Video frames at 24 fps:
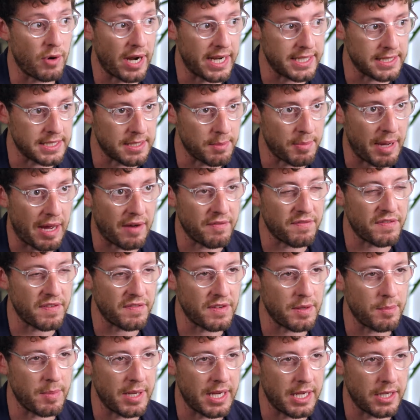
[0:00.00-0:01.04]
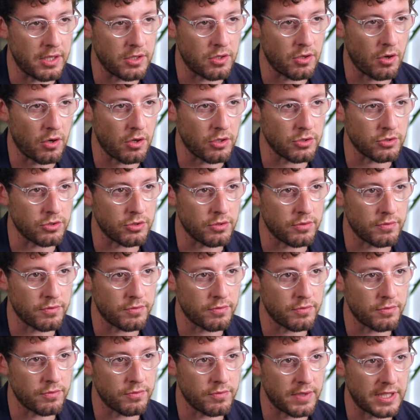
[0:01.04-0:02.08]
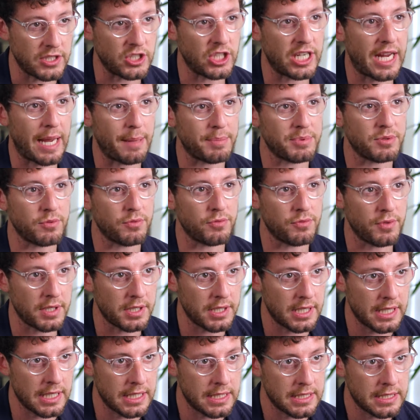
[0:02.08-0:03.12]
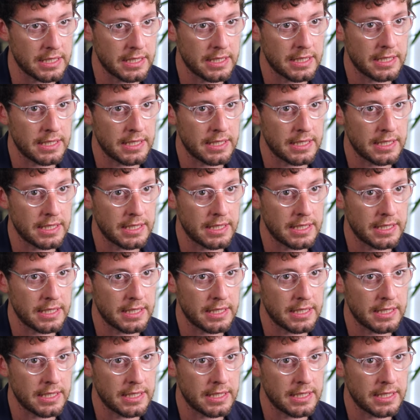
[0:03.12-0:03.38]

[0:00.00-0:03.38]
raised about $50 million of venture capital funding.